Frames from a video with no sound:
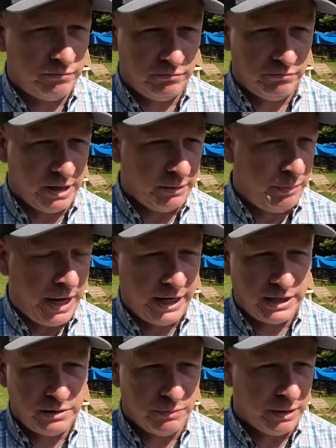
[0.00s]
by the
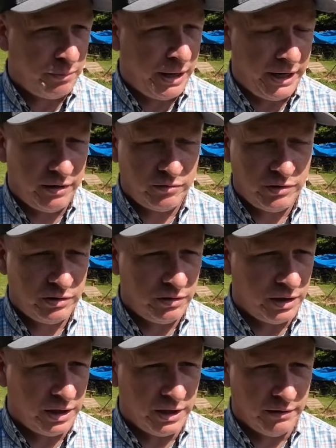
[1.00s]
package, by the pound,
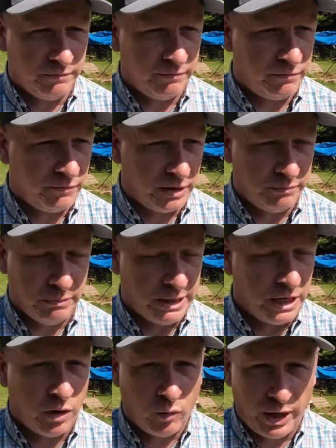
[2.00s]
by the
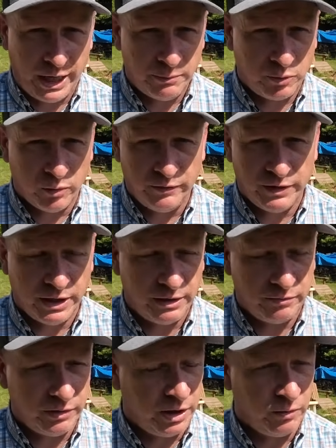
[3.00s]
whole animal.
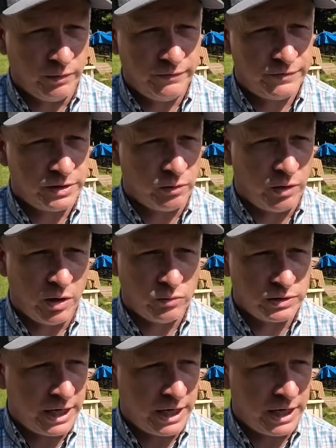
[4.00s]
We've sold wholes and